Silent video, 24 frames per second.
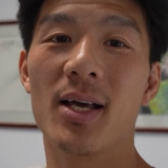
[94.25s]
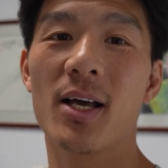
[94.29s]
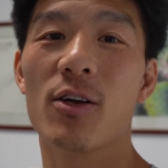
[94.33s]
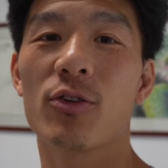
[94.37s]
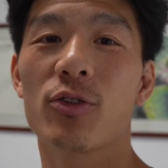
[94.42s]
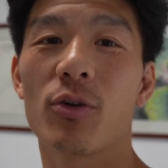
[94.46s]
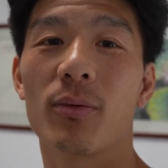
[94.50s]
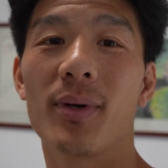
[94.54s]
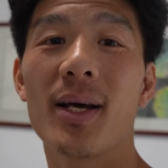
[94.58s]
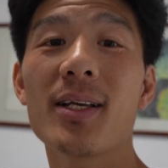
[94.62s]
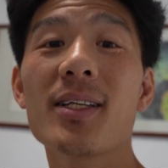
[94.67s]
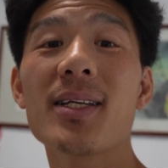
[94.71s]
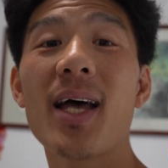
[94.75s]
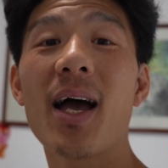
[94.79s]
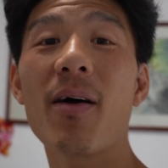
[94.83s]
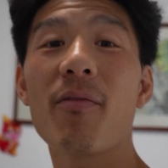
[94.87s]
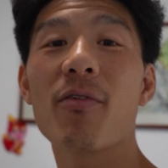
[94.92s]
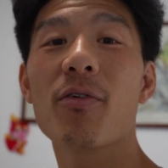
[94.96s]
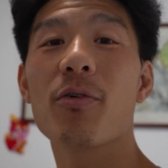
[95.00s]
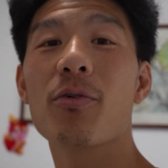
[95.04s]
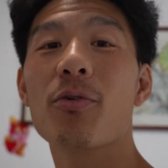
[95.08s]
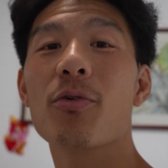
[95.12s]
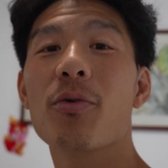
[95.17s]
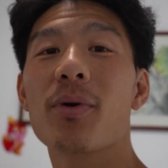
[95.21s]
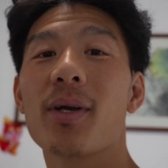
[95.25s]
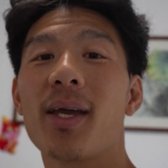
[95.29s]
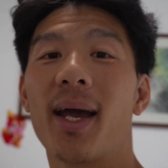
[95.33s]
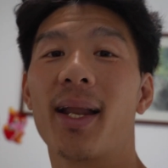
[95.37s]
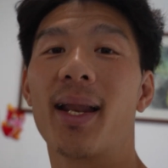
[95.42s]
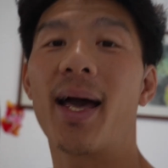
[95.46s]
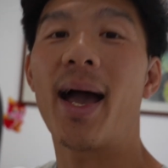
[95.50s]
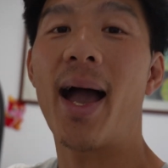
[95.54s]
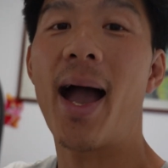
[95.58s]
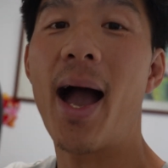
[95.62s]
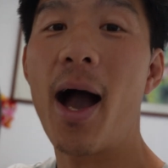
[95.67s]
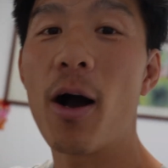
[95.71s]
So let's have a look
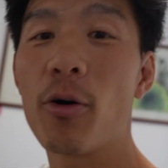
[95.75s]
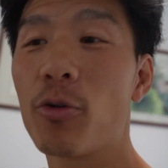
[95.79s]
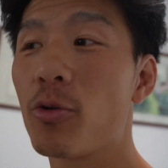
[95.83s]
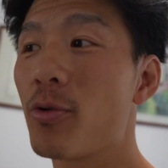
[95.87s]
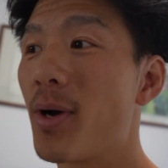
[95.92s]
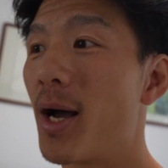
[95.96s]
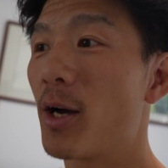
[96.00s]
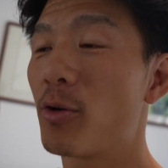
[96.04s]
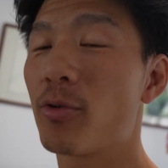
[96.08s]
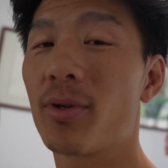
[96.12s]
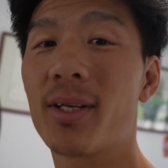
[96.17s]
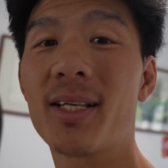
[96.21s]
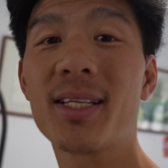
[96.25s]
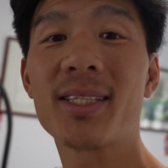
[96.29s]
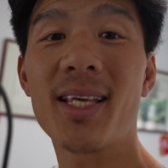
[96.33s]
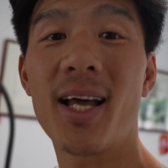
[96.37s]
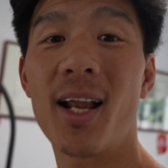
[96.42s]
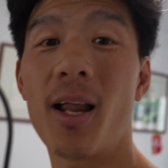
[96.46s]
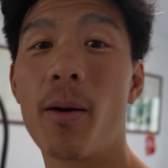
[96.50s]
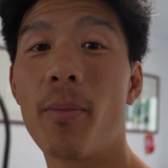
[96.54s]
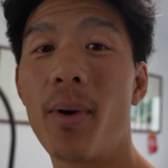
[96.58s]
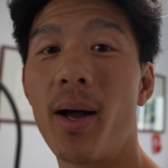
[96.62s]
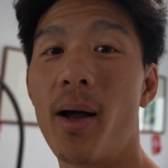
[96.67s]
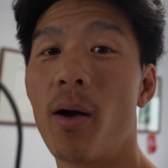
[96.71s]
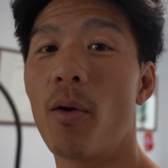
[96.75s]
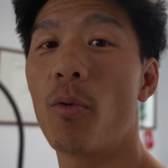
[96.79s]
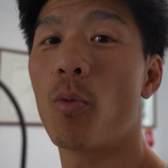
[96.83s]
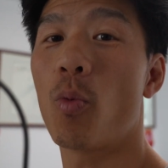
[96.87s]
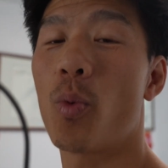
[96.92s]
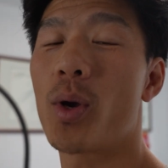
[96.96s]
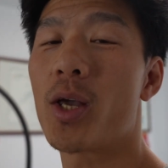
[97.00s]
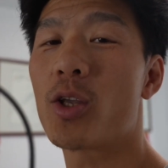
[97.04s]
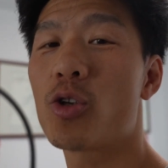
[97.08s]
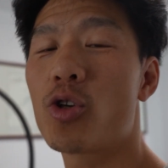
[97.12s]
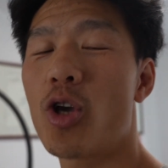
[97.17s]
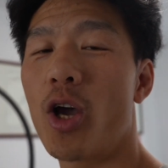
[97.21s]
at how to actually set up a
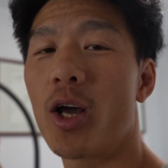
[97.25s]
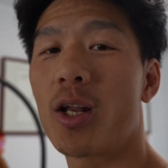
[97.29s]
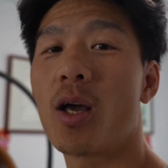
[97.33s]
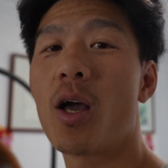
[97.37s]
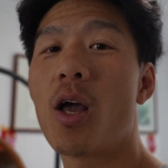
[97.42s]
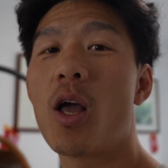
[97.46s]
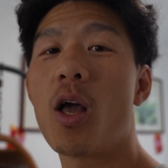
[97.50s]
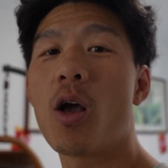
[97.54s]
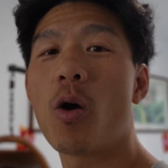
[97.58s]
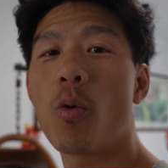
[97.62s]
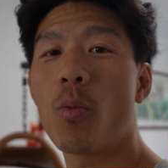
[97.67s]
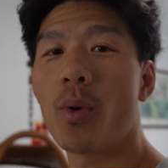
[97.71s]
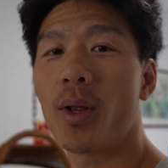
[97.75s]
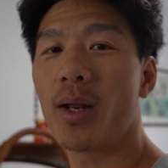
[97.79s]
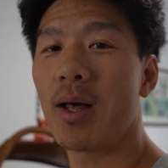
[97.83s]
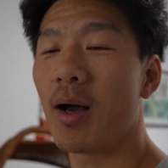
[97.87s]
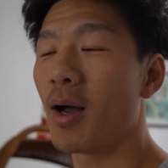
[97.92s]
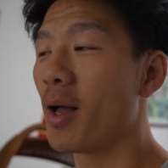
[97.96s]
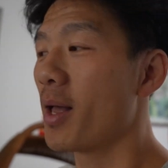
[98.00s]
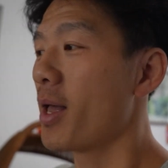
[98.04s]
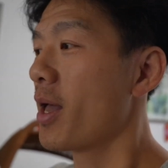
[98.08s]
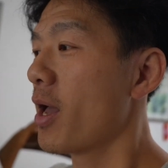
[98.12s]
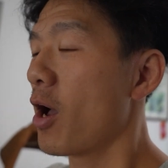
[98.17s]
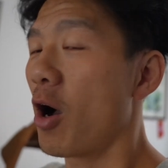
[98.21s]
WeChat with an